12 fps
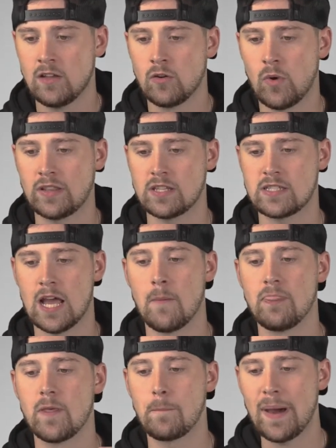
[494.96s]
Write this
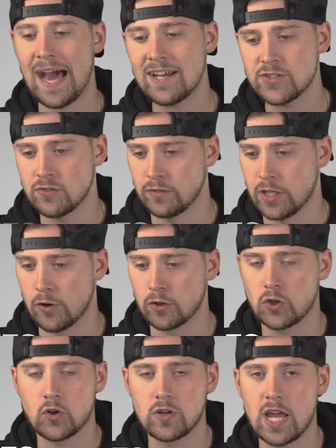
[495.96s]
down. The passive leader
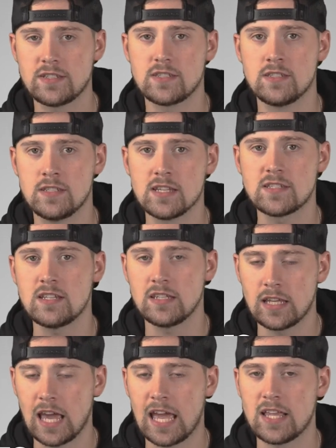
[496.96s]
creates
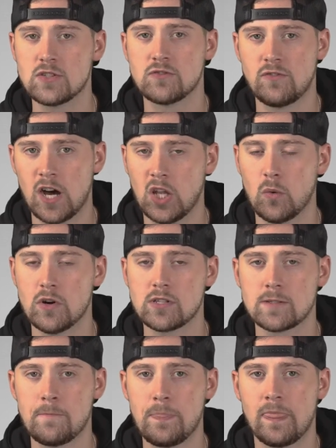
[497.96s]
disengaged
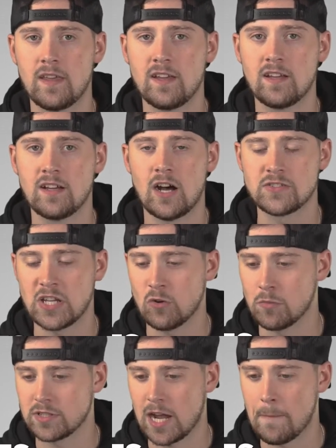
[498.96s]
followers. I'll say it
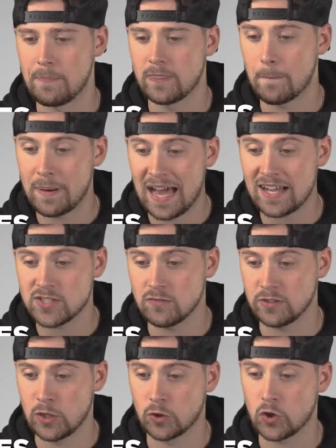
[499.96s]
one more time. The
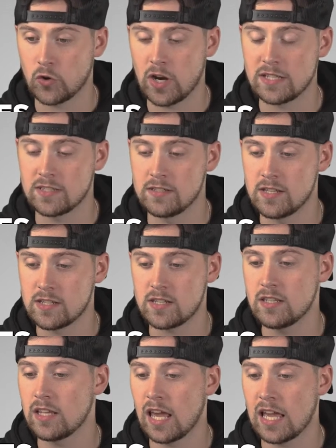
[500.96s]
passive leader creates
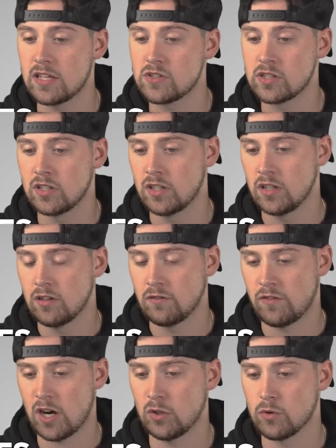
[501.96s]
disengaged
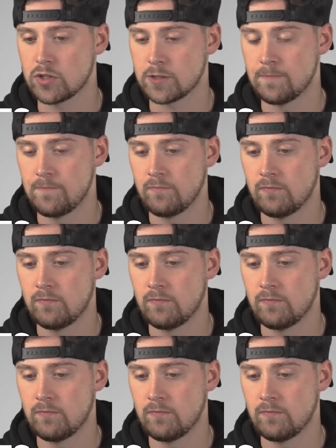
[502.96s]
followers.